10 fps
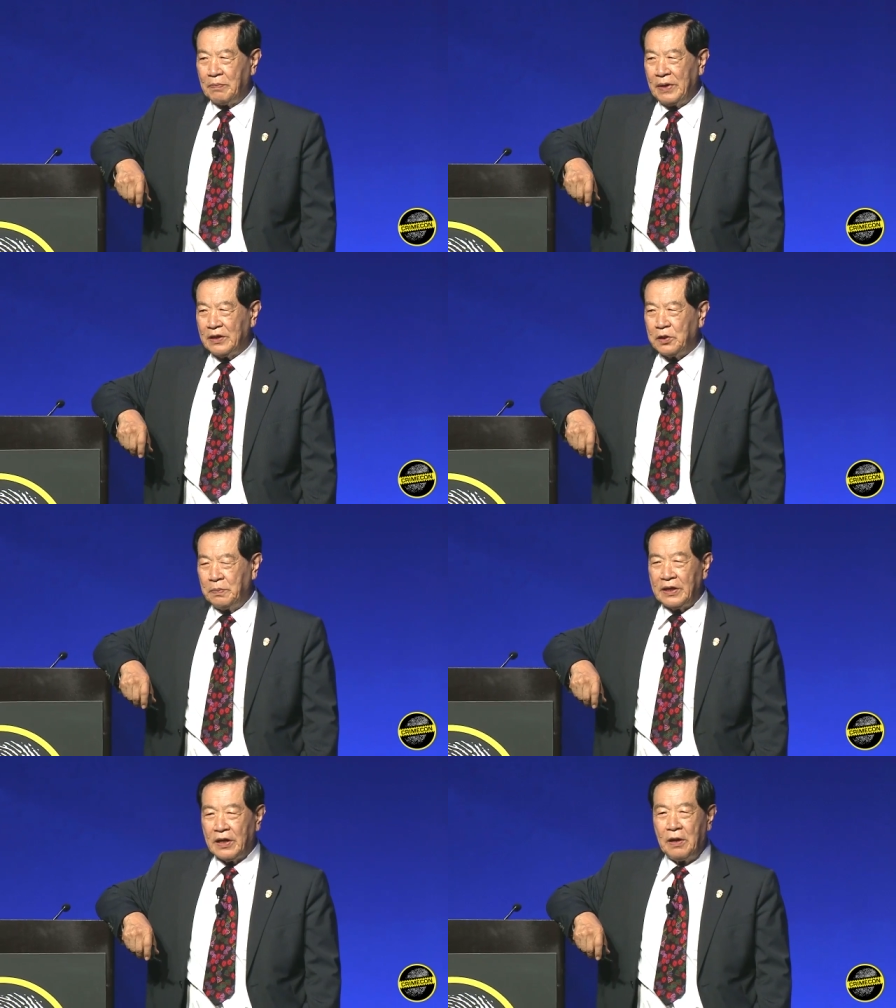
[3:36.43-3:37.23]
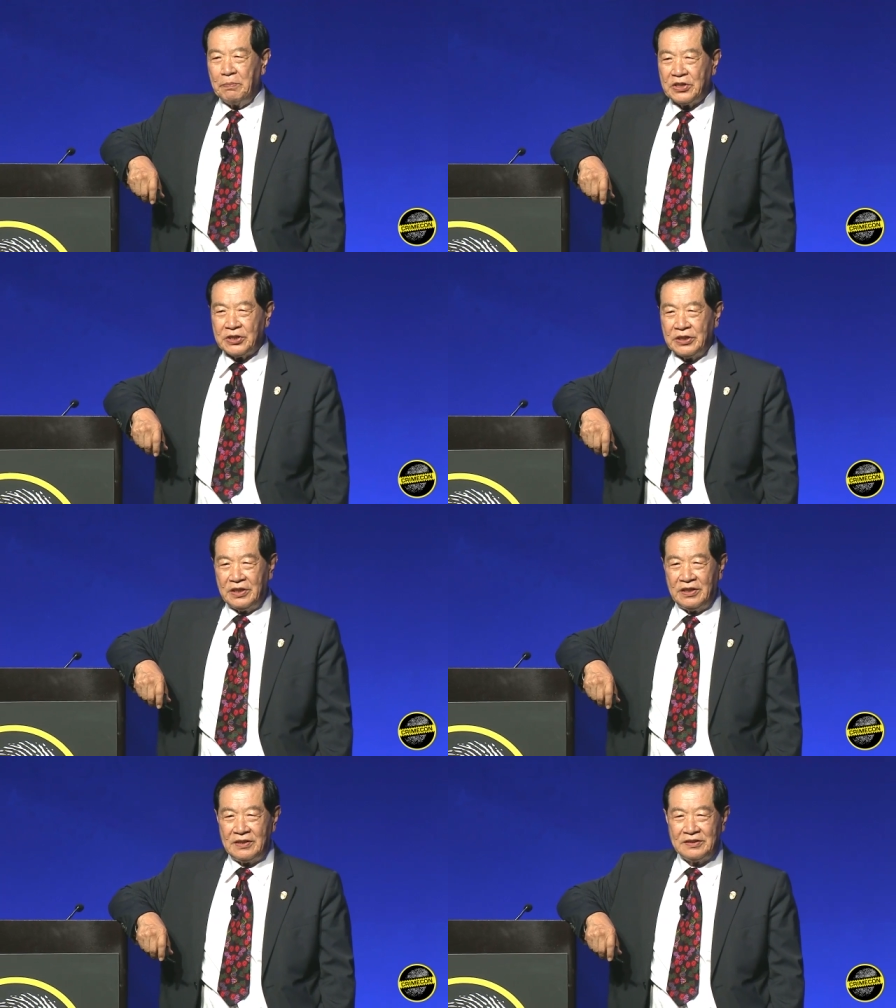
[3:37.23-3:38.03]
me to be the
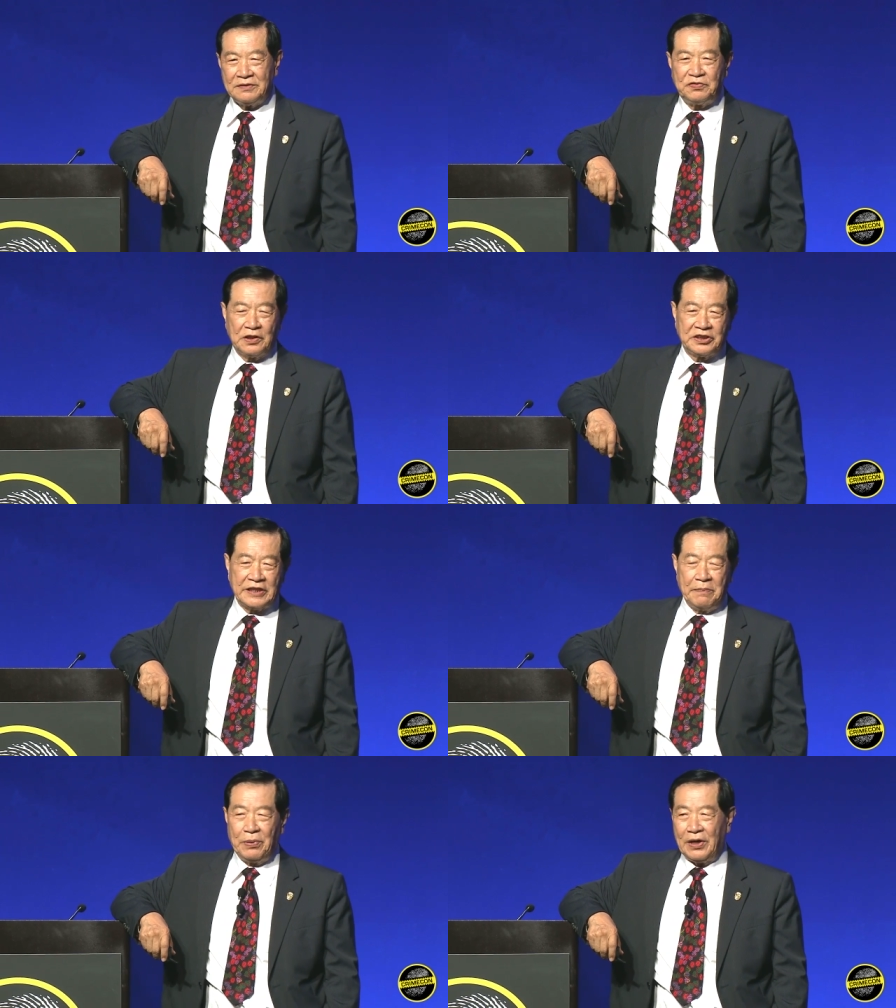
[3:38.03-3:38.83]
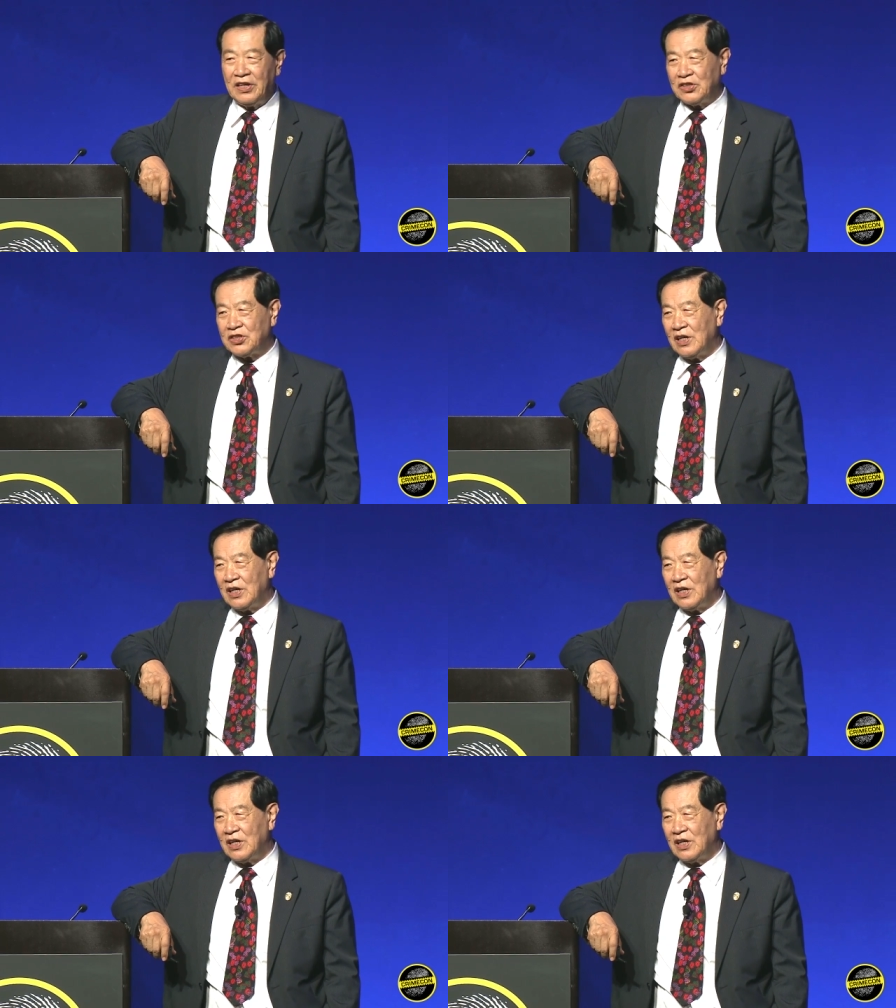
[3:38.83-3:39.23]
commissioner for state police.